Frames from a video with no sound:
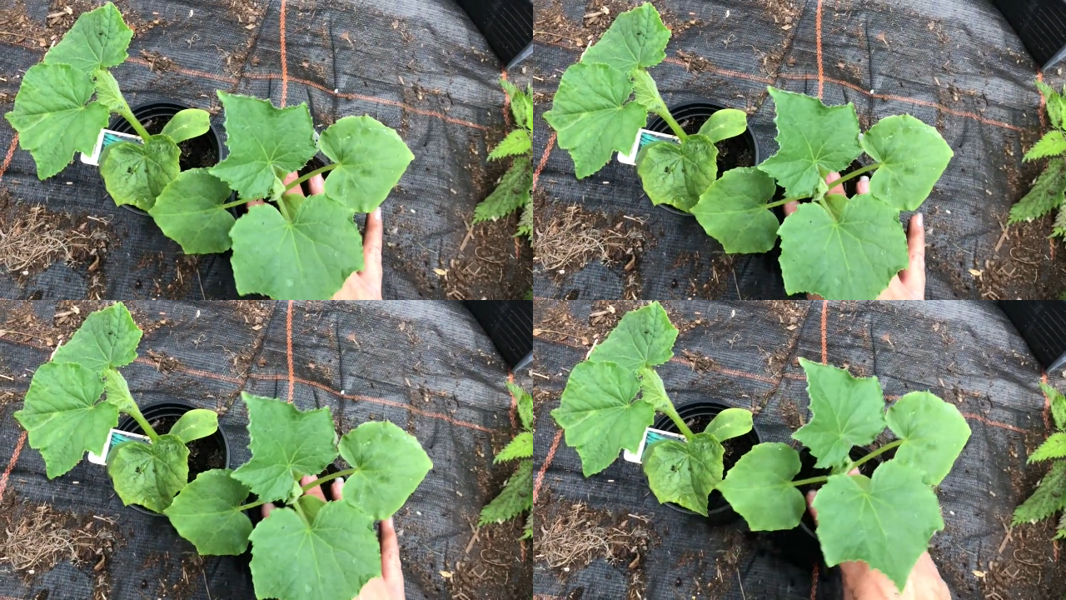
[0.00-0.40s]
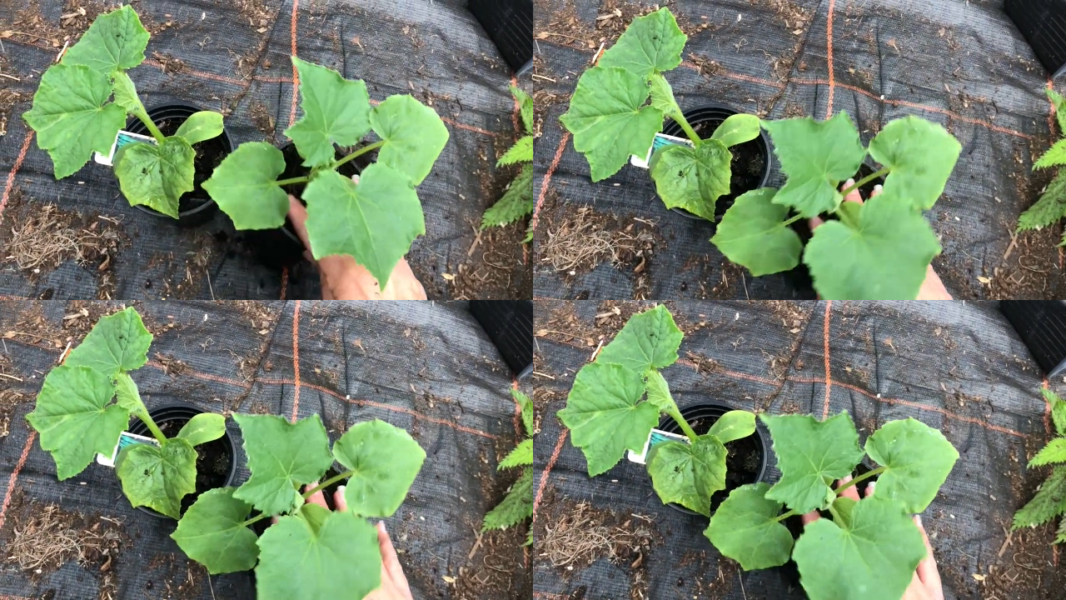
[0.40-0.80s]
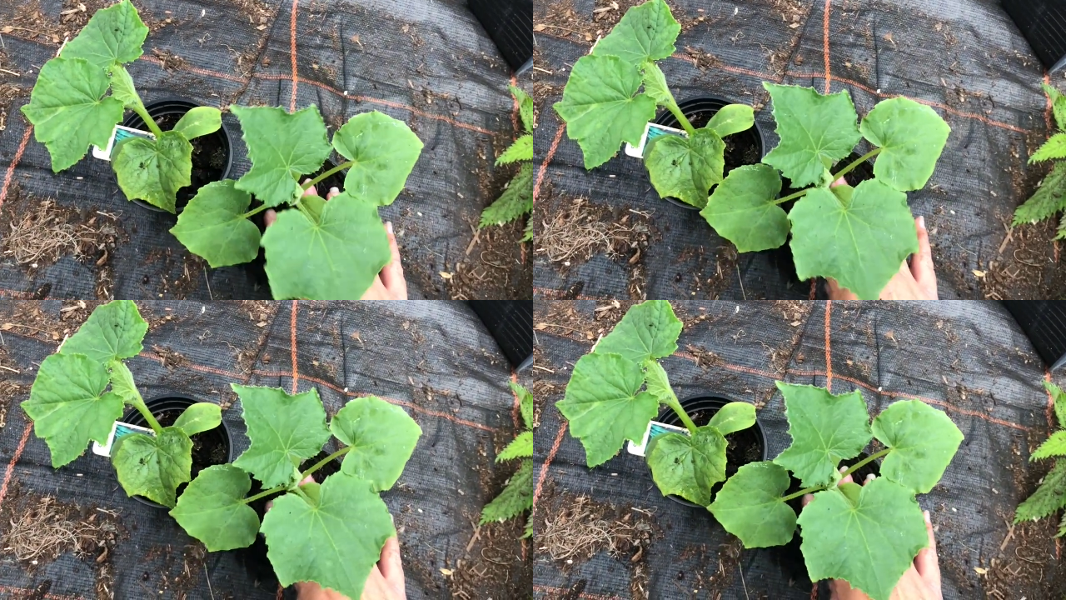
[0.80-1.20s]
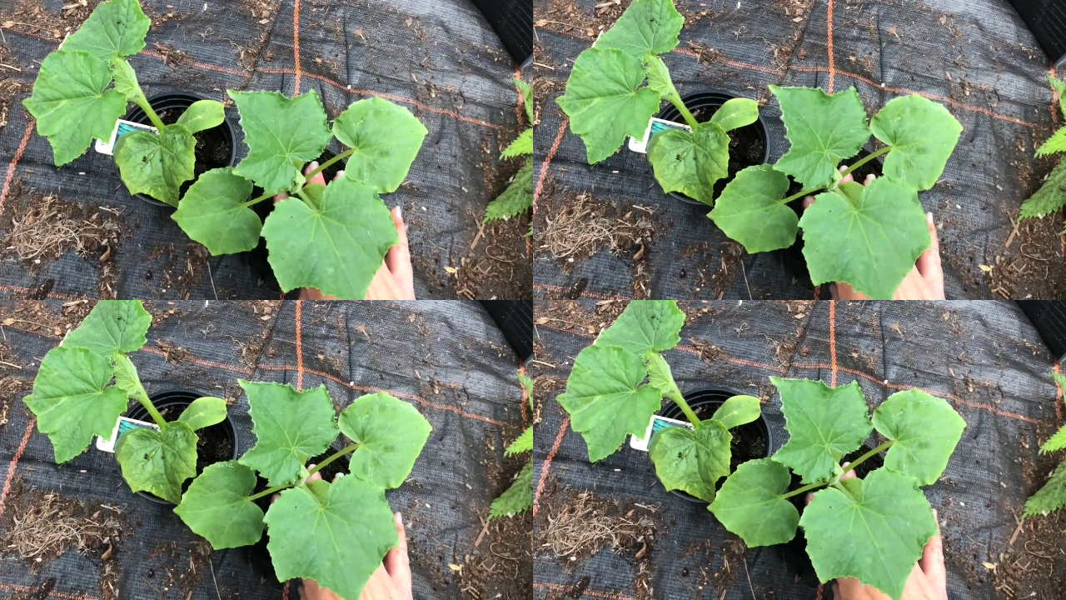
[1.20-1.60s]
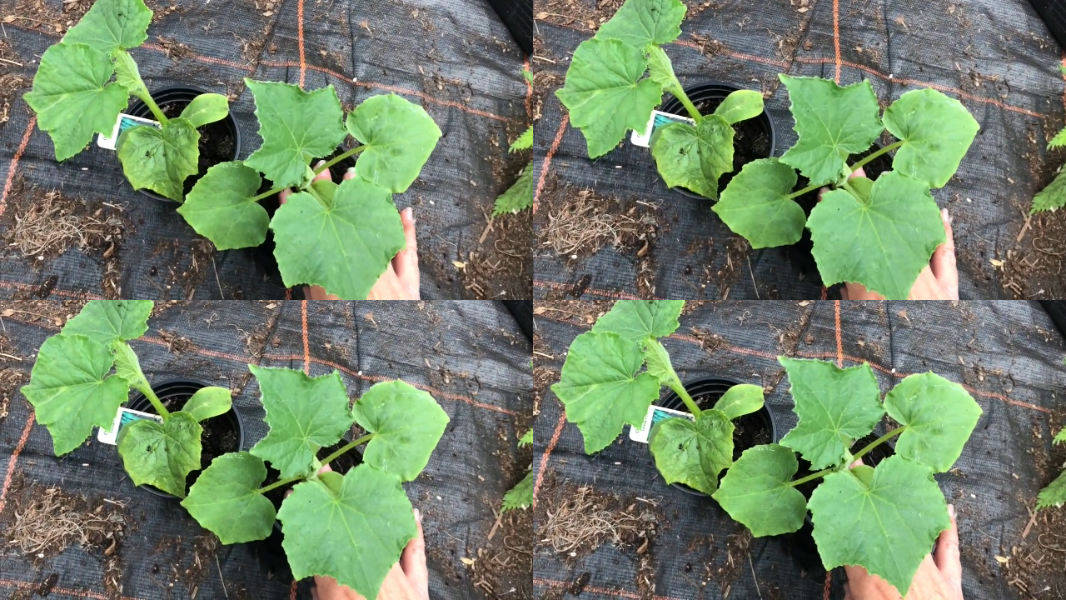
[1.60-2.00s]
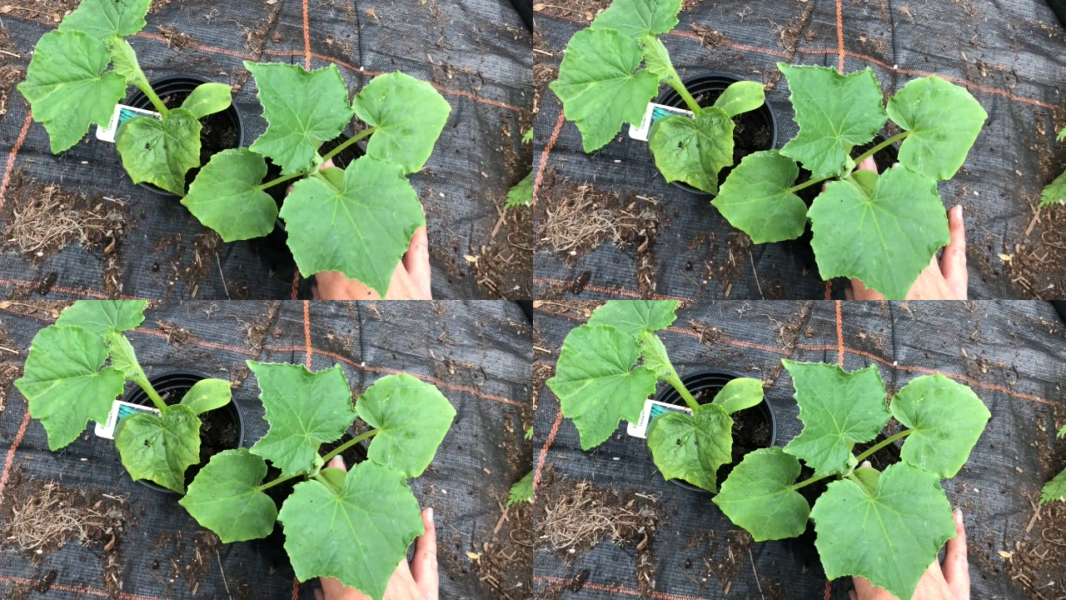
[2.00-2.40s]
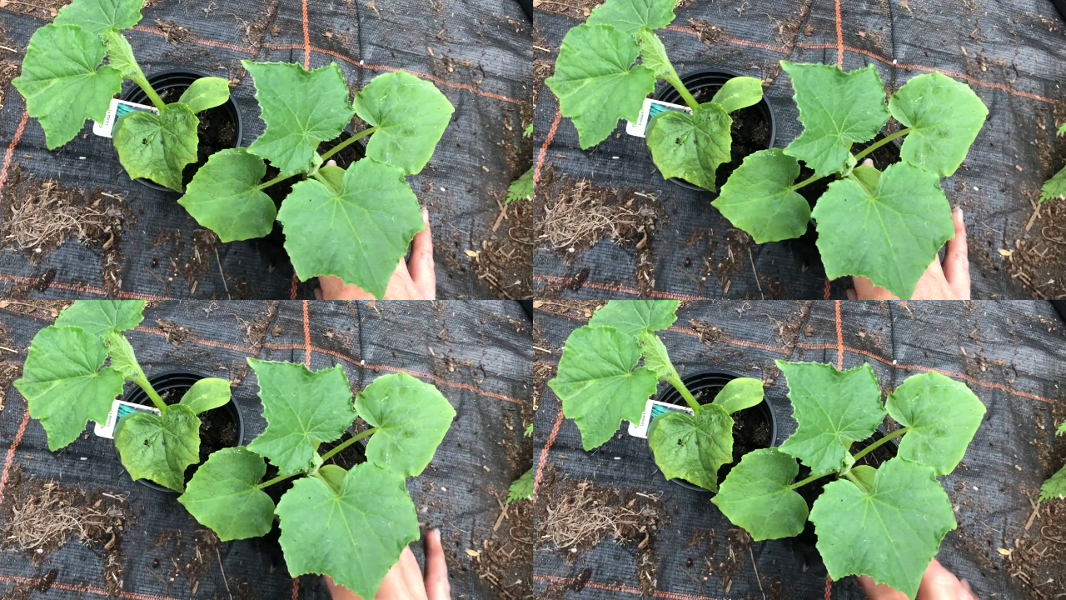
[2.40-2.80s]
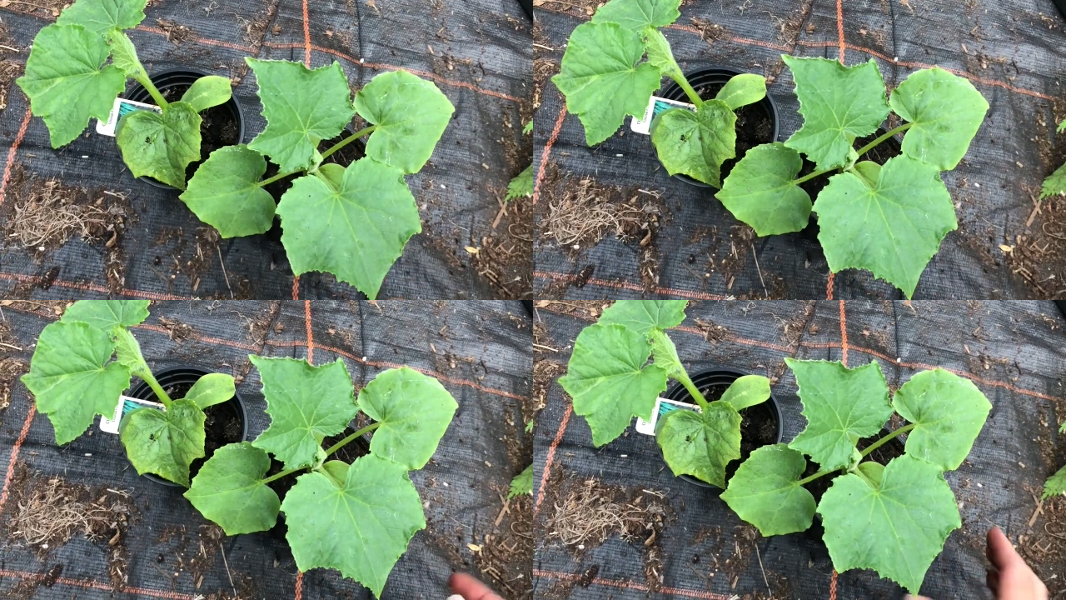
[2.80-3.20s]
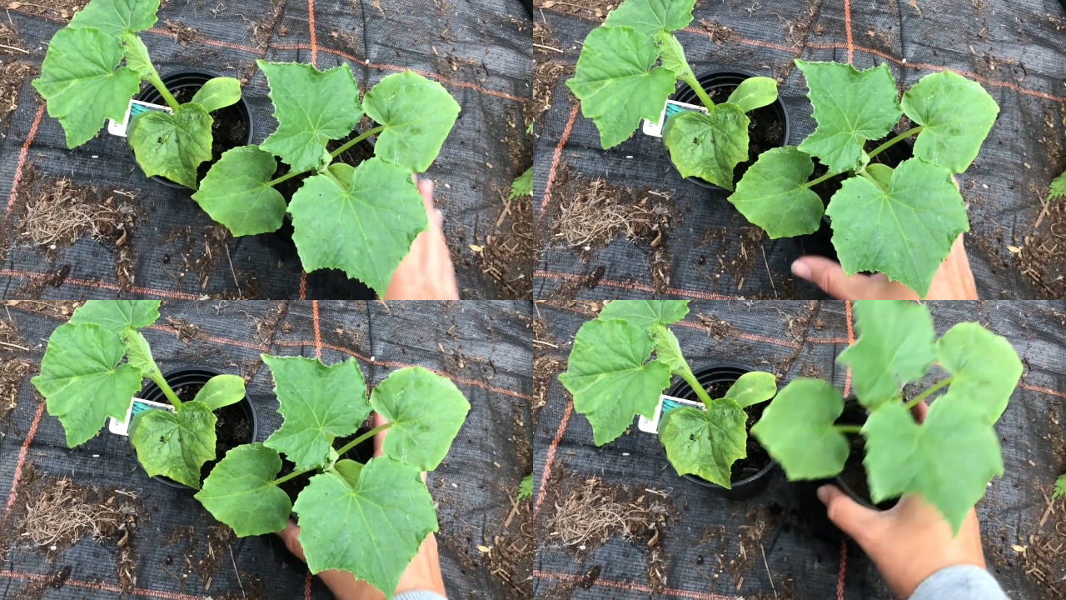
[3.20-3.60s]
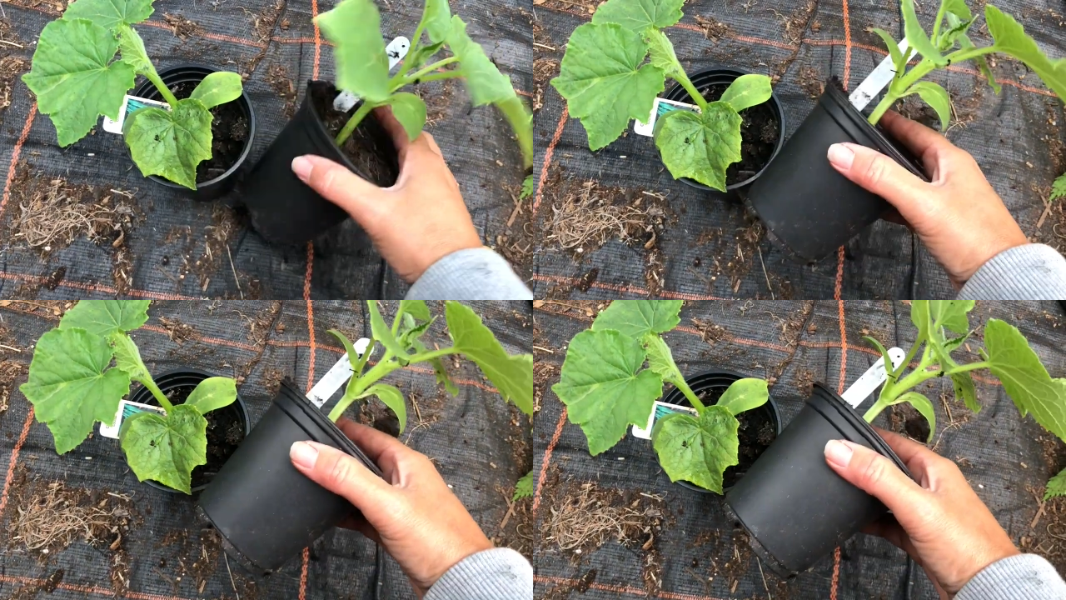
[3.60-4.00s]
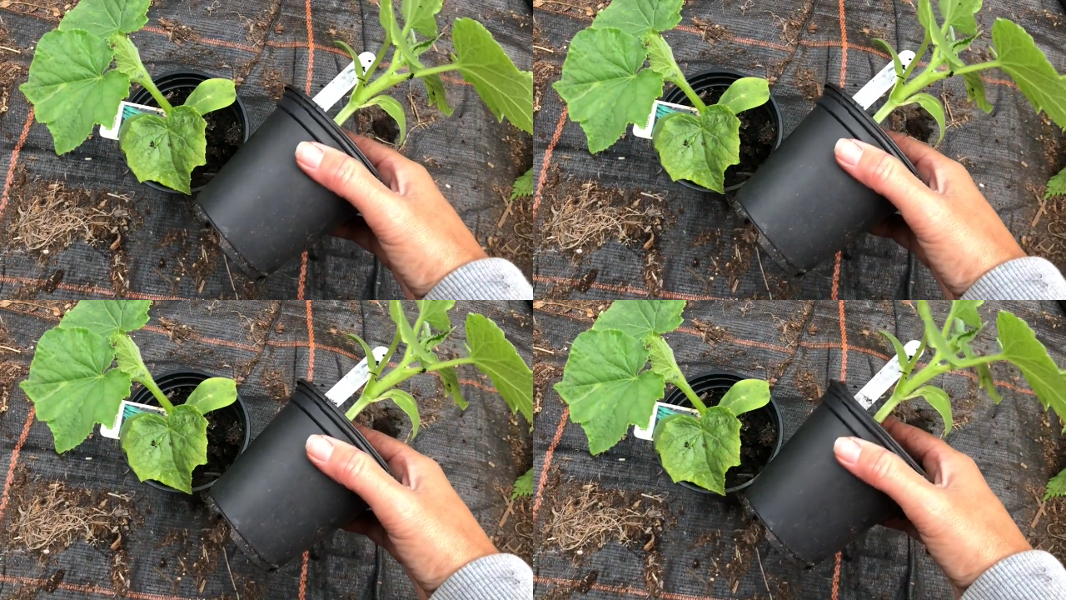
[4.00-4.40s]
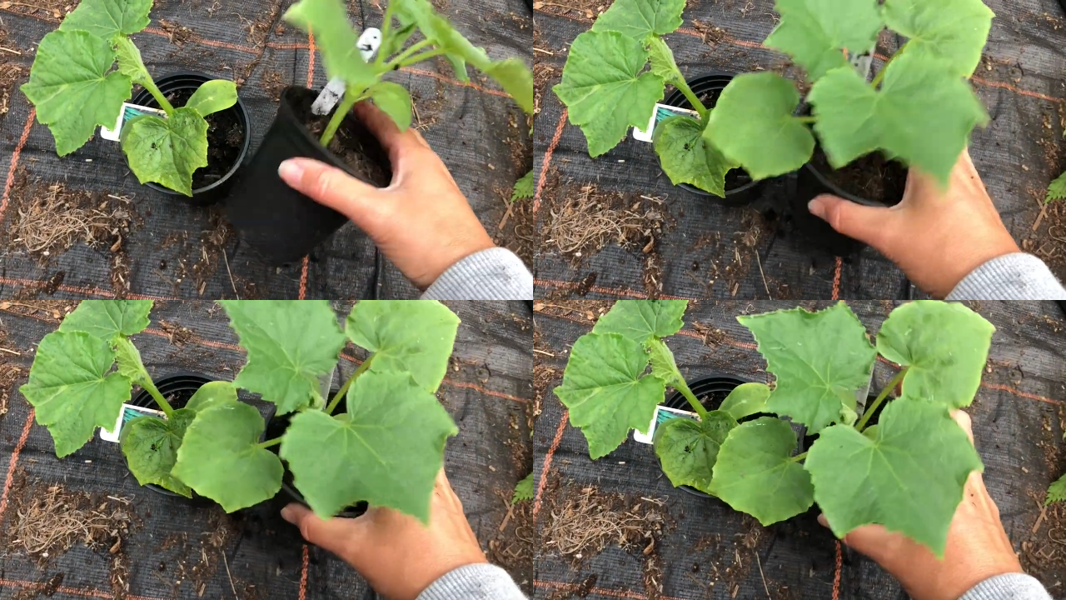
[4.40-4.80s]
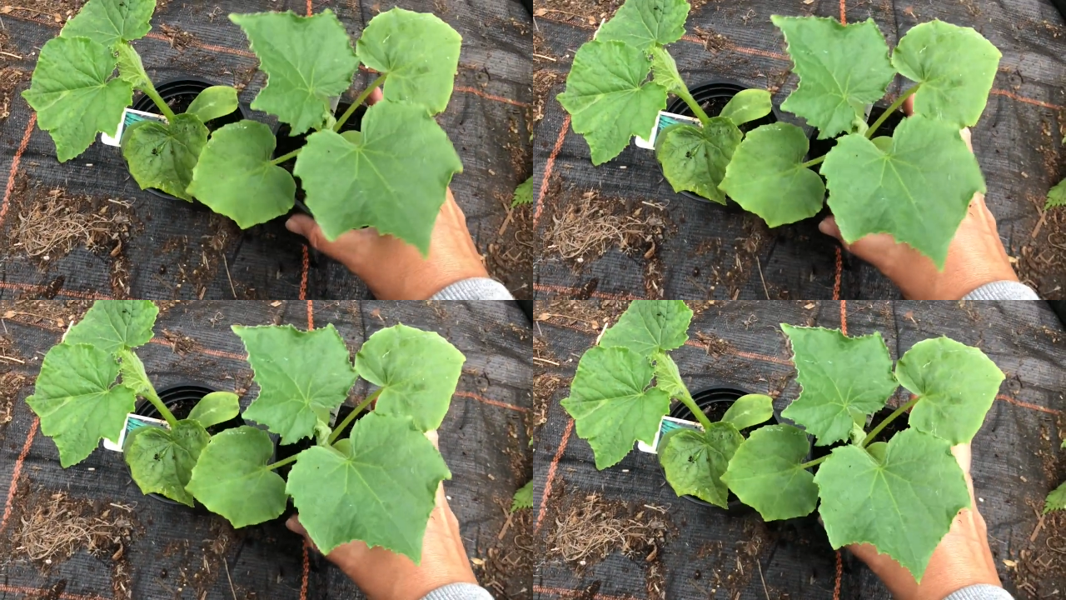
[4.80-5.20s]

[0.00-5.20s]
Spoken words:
[unreadable: no face in view]